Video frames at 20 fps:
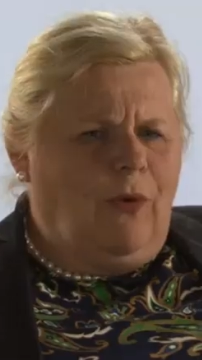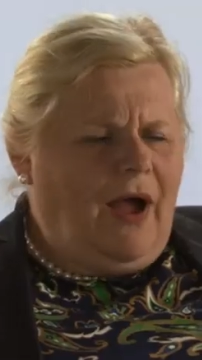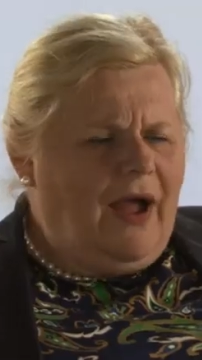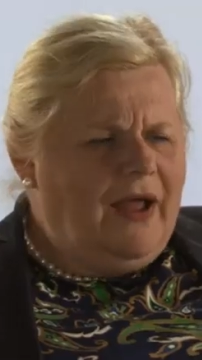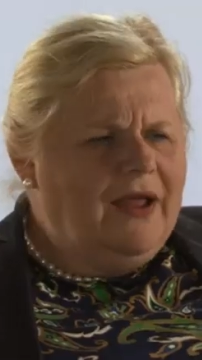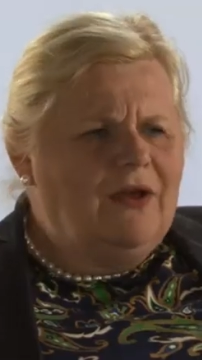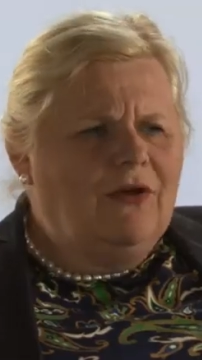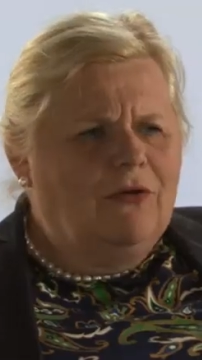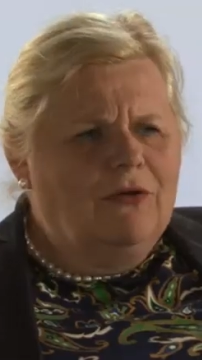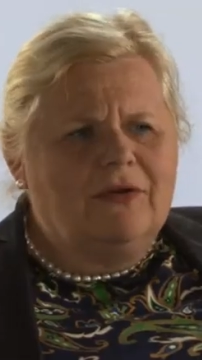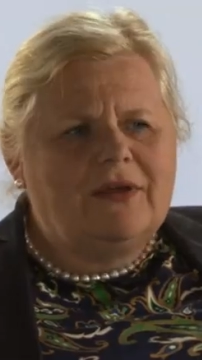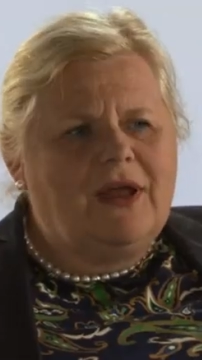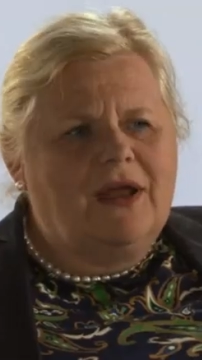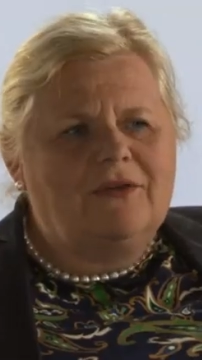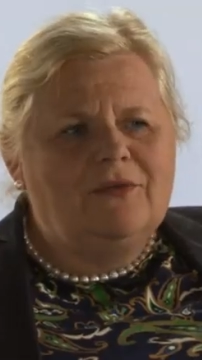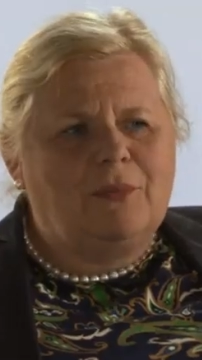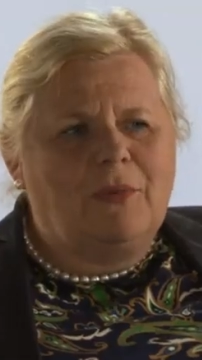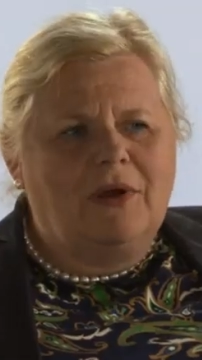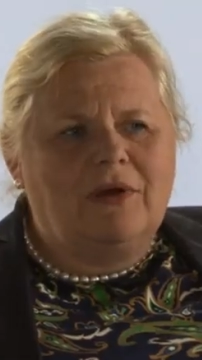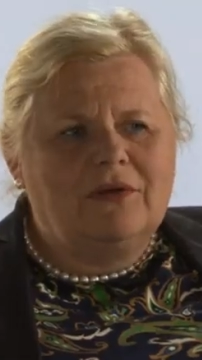Why
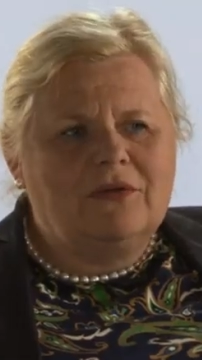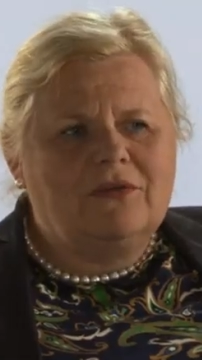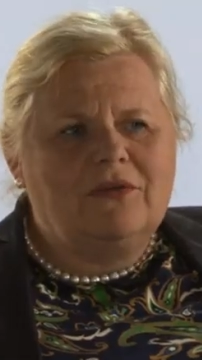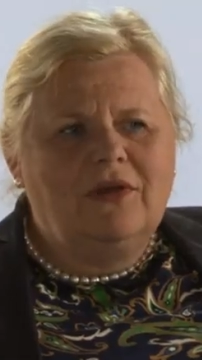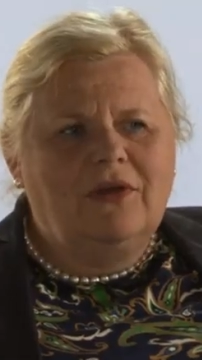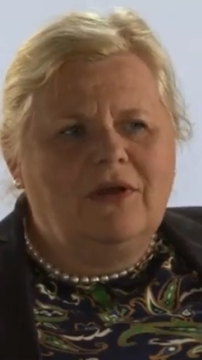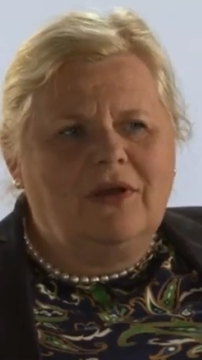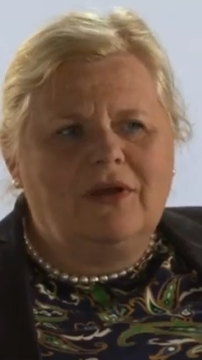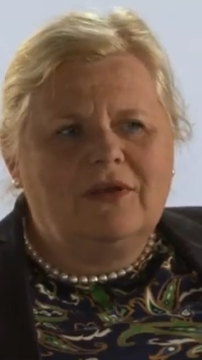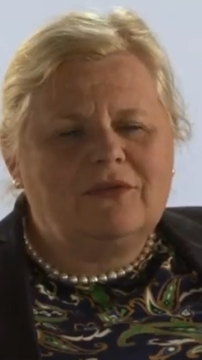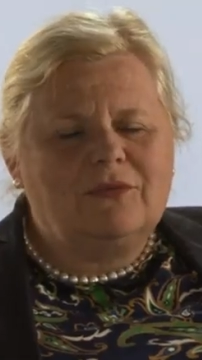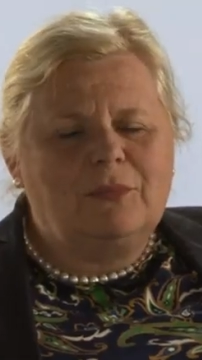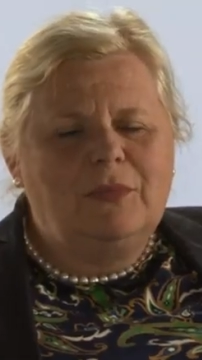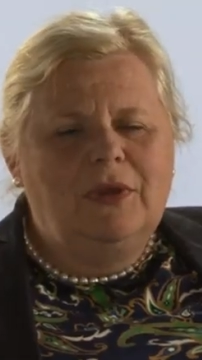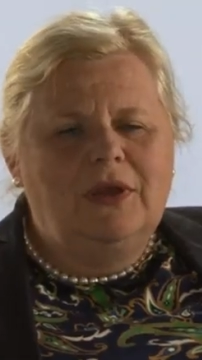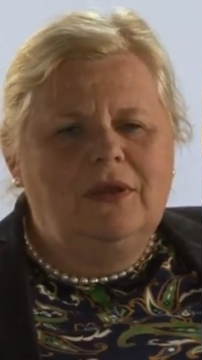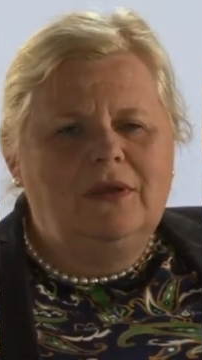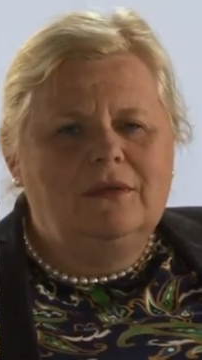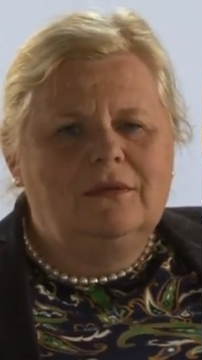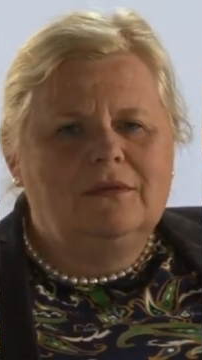colonize Mars, you ask
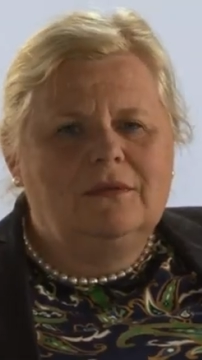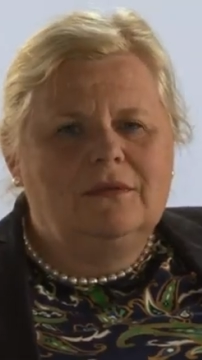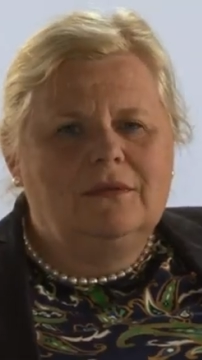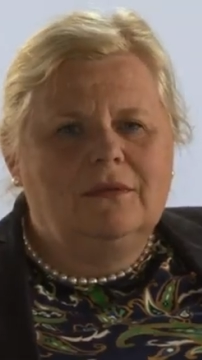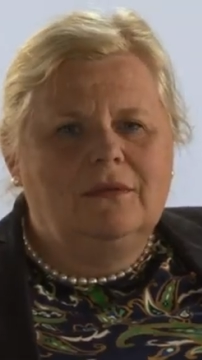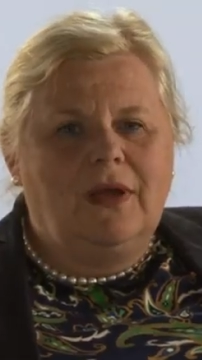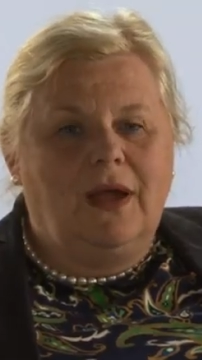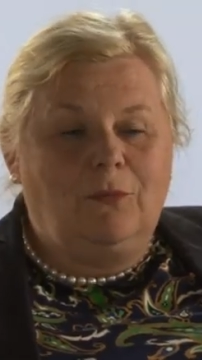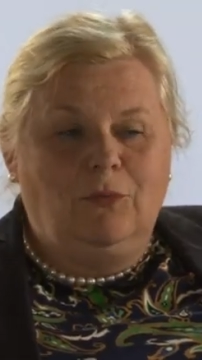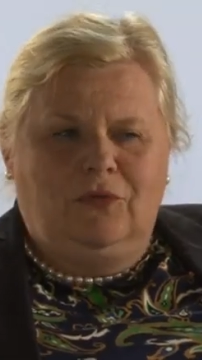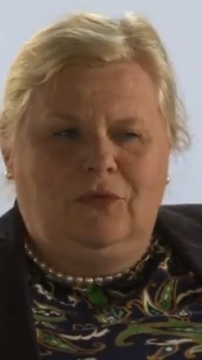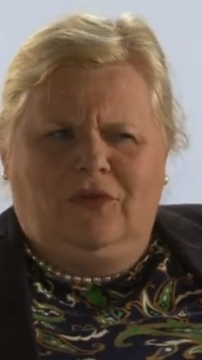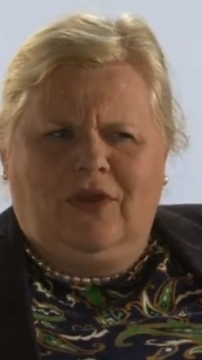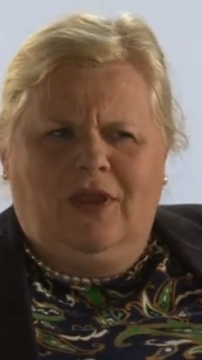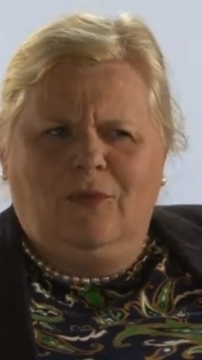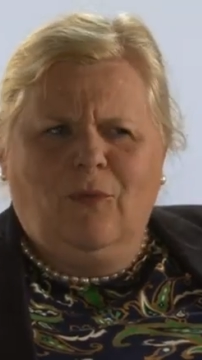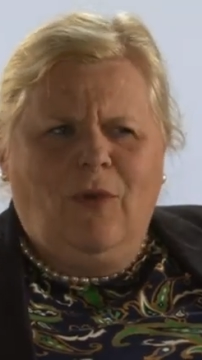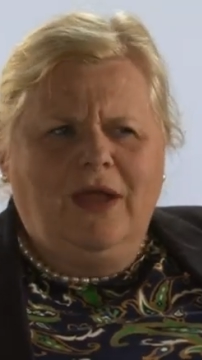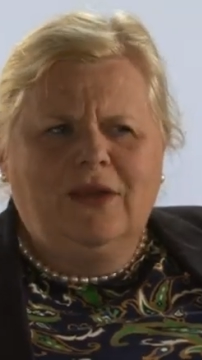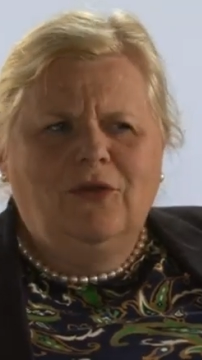me? I would
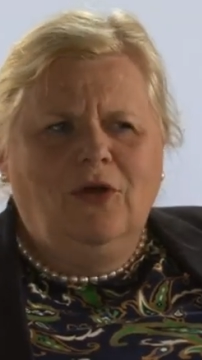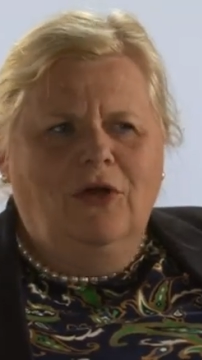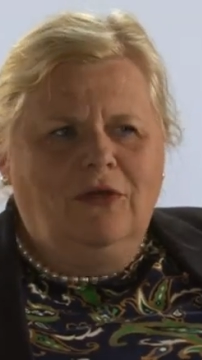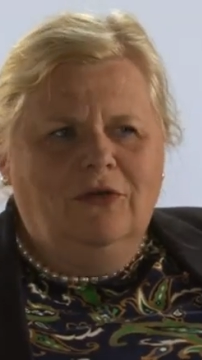say, why